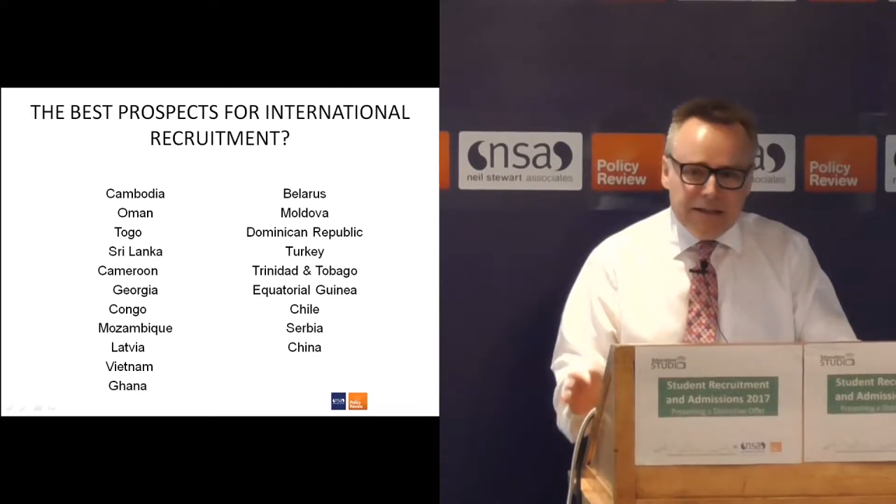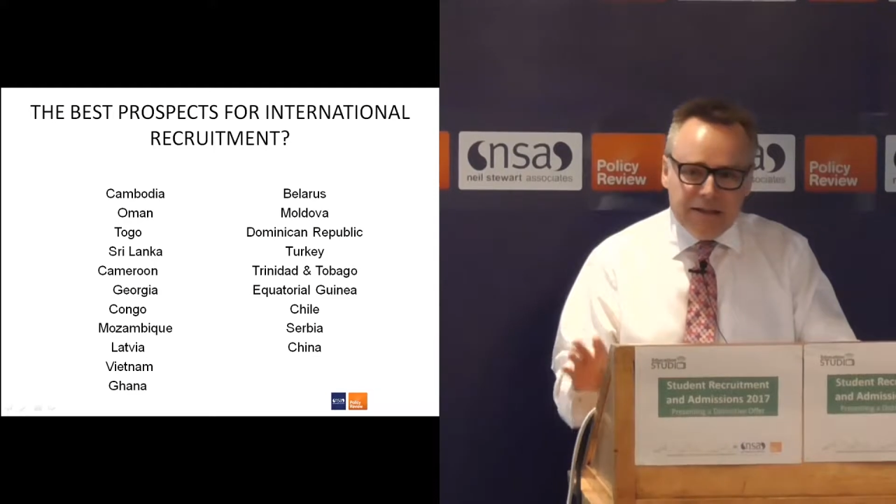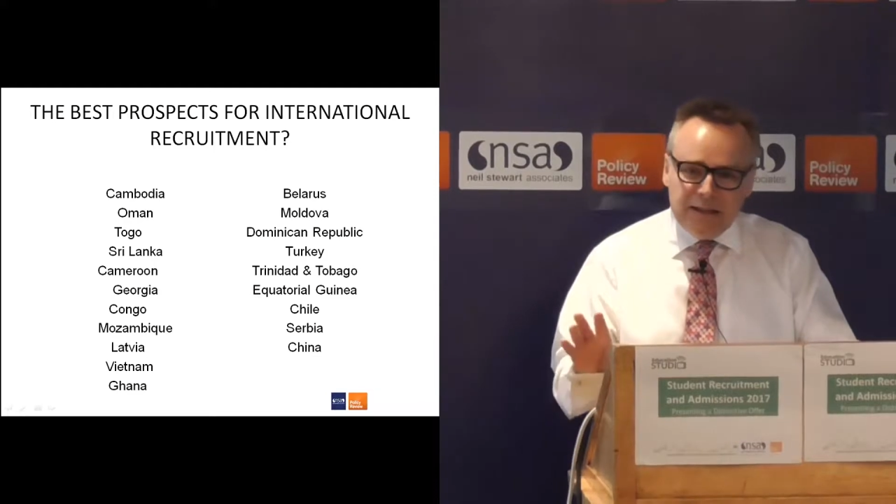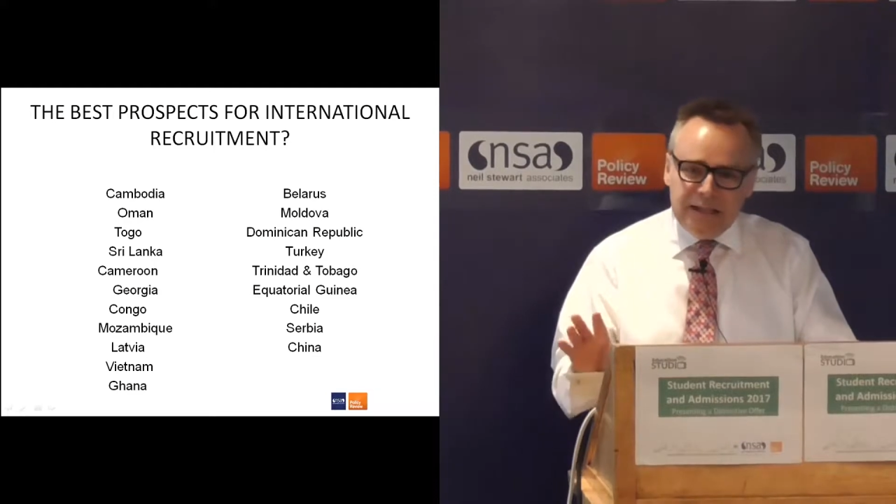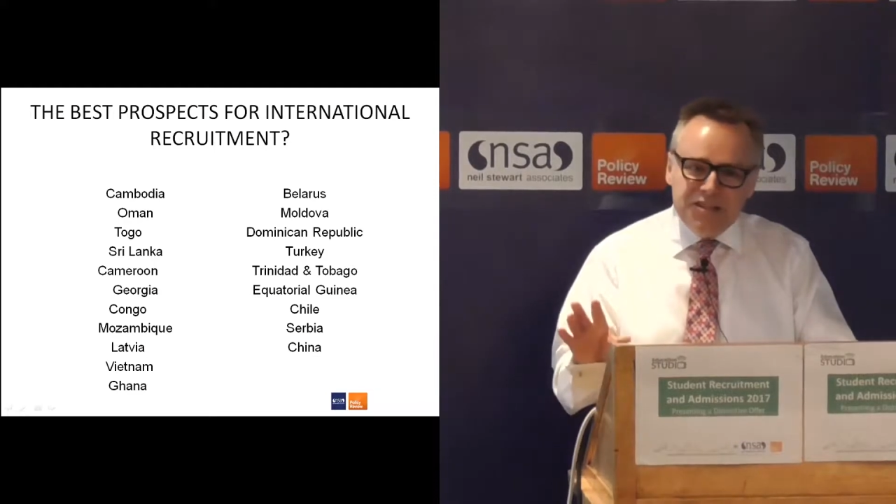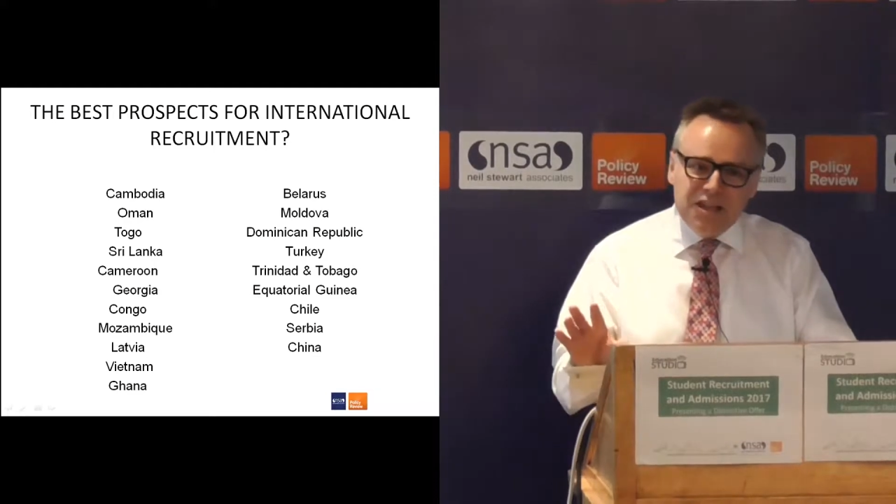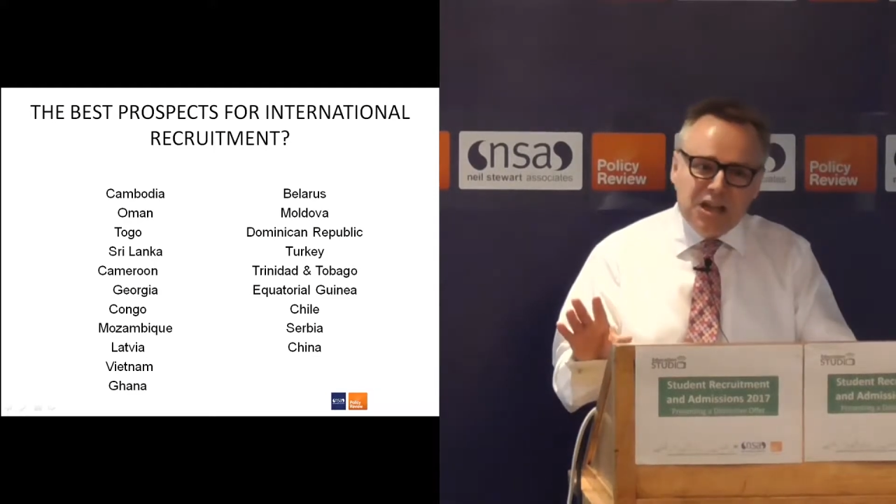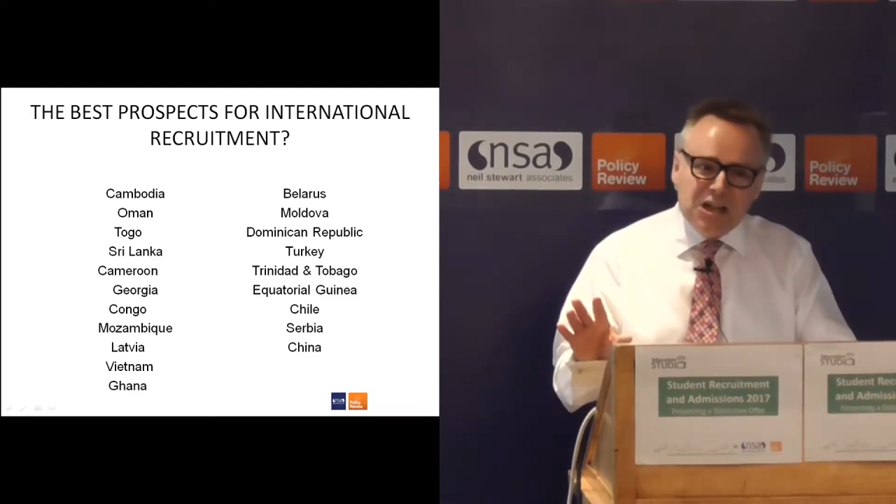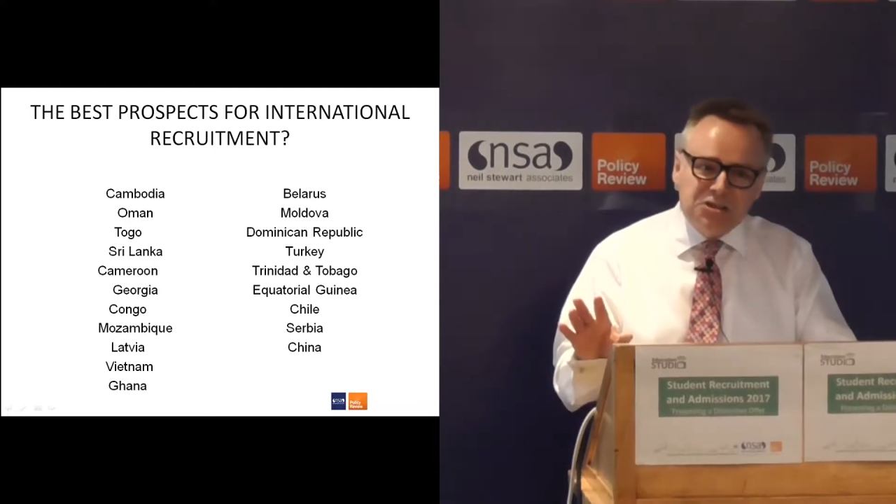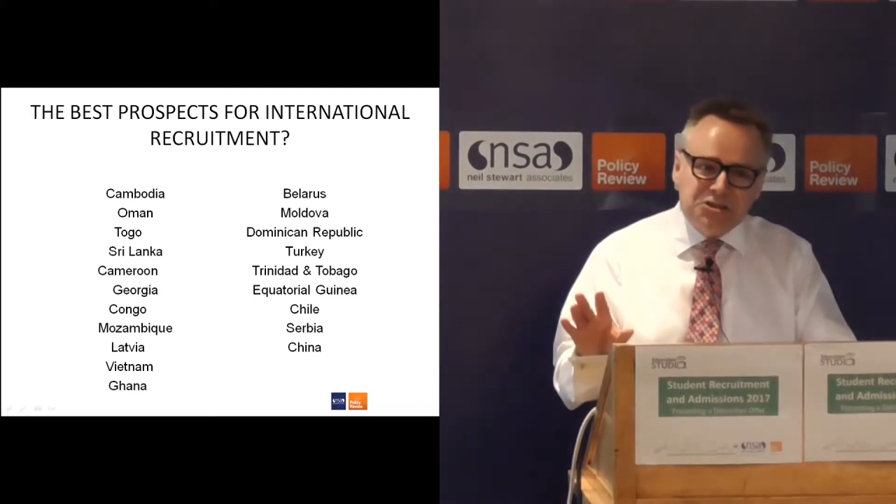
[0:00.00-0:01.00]
These are the
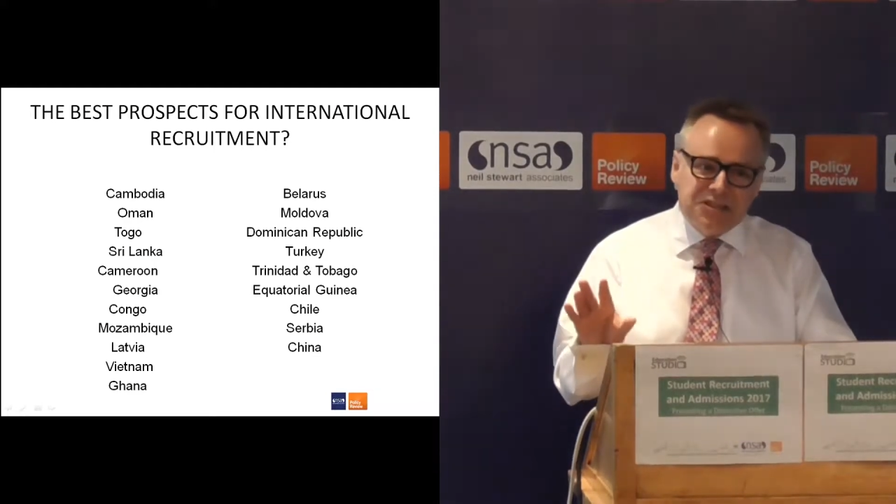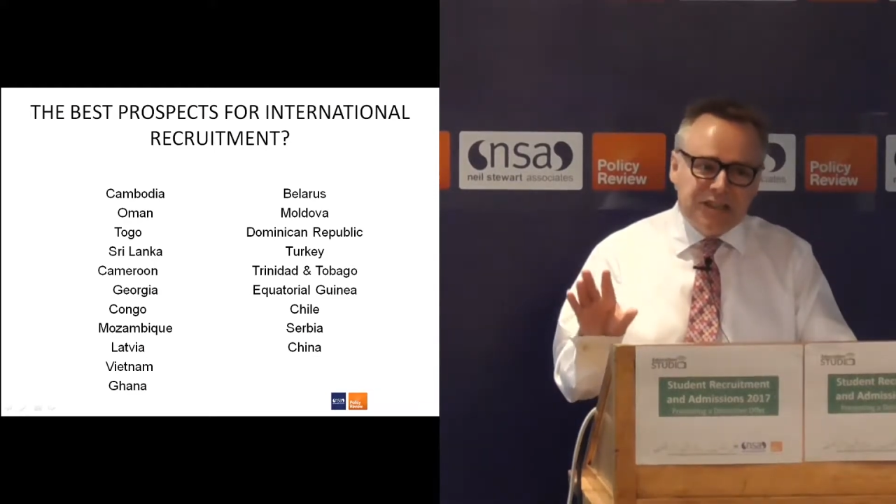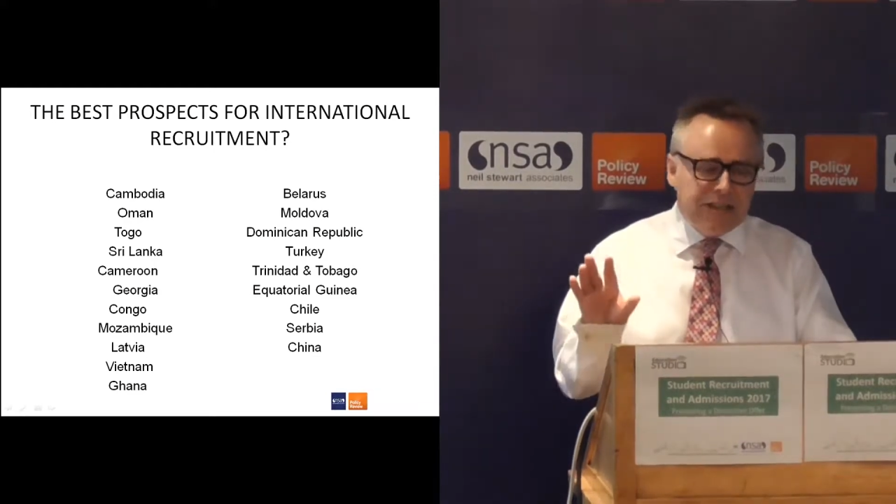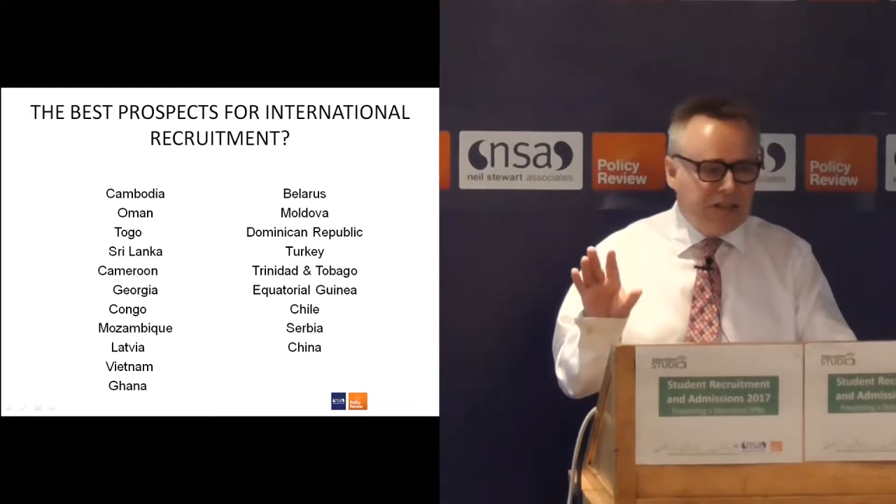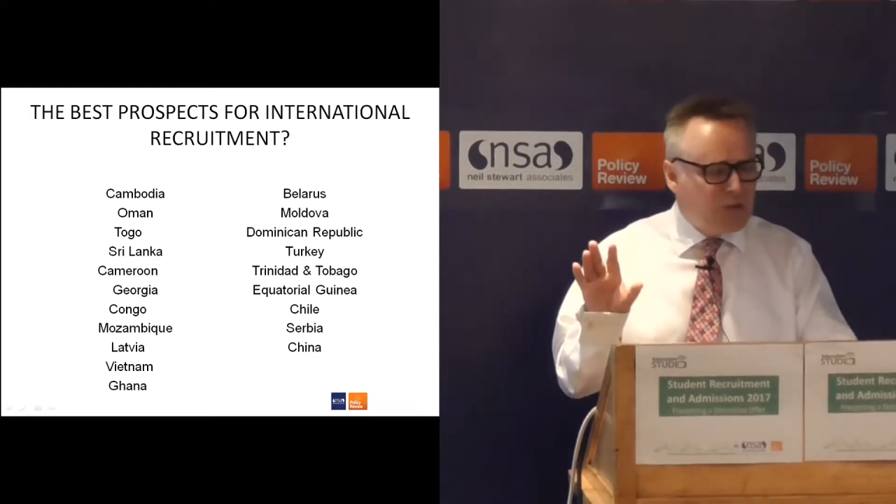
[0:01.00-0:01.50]
countries that in